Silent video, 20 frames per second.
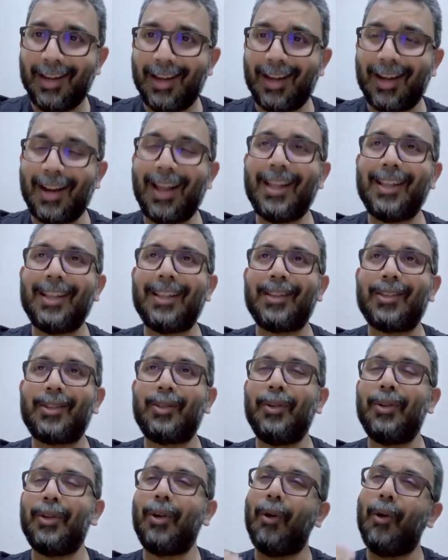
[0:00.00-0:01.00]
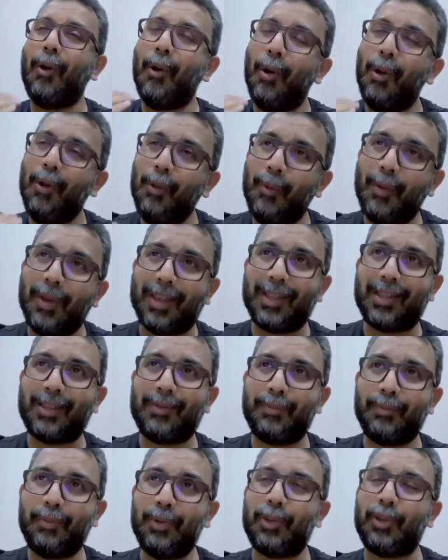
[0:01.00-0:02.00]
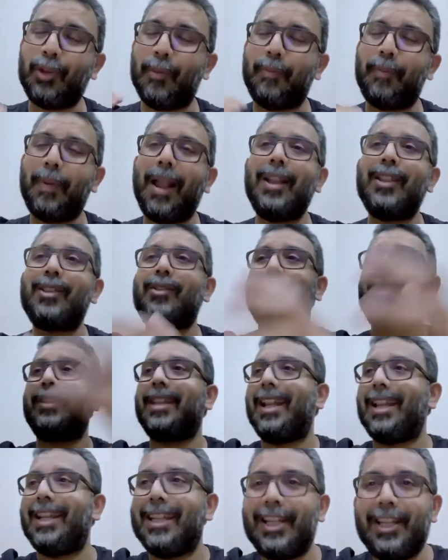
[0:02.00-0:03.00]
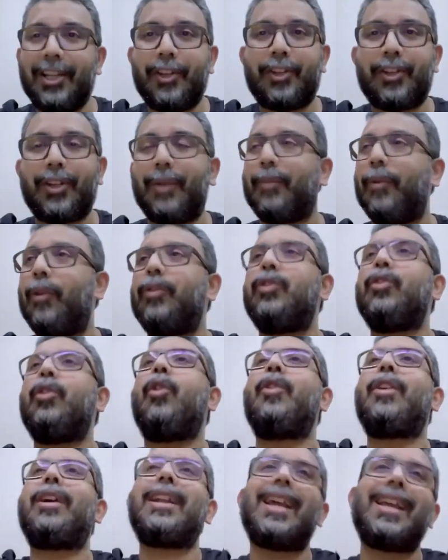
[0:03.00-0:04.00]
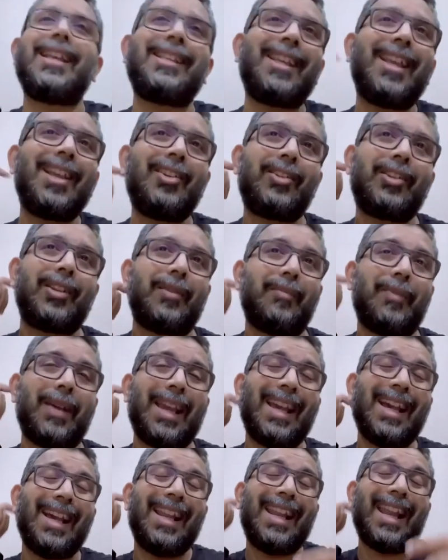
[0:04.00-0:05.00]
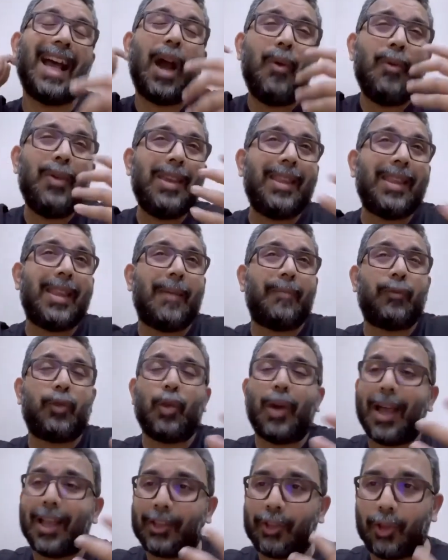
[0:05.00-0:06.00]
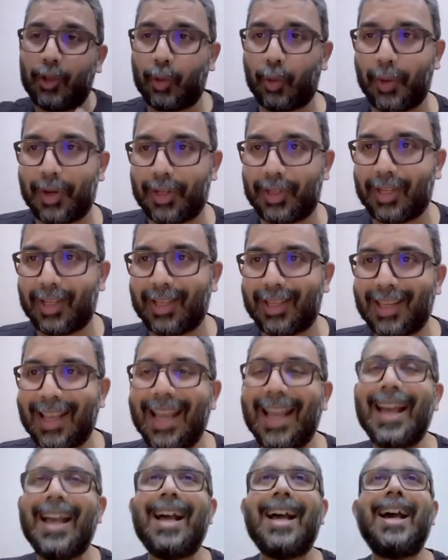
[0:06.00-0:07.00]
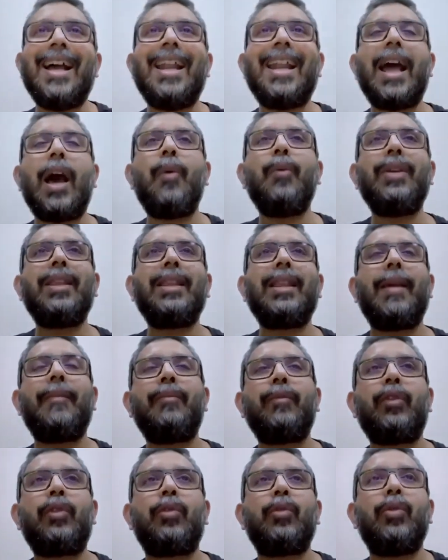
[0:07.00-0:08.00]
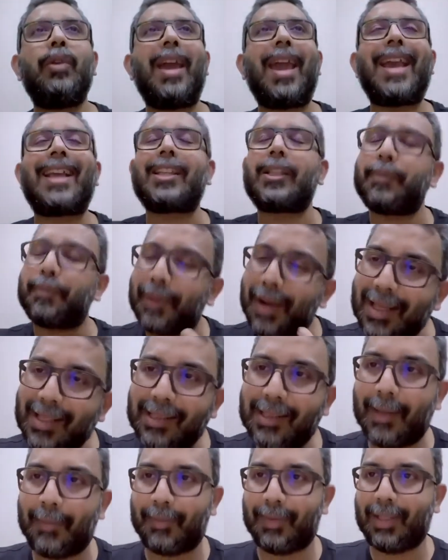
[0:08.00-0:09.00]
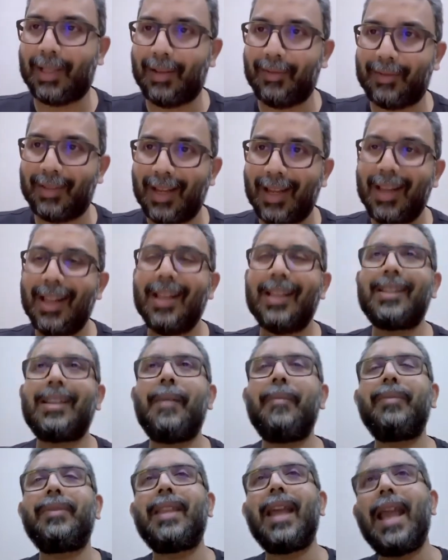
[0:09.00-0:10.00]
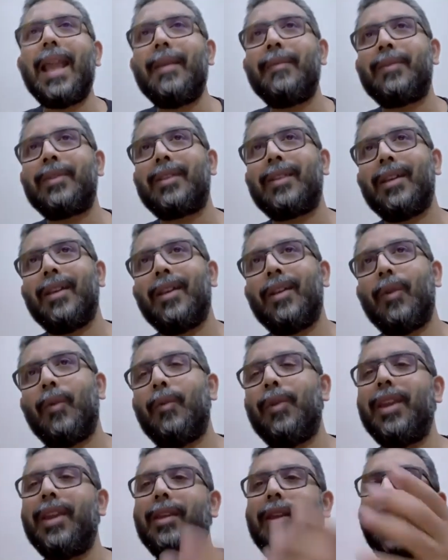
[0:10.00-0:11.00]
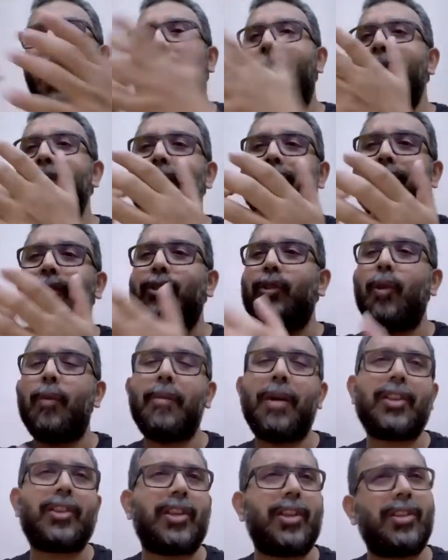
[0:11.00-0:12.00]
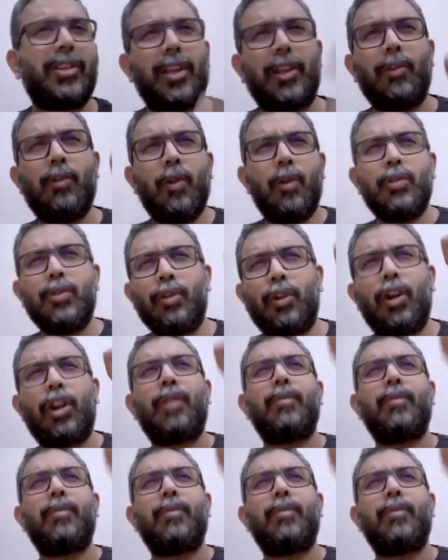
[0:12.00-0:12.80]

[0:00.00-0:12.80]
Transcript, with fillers: Alright? So always put your pulse on that leadership, on your organization by allowing them to ask you questions, allowing them to express themselves. Sometimes we hammer so much and say, no, you got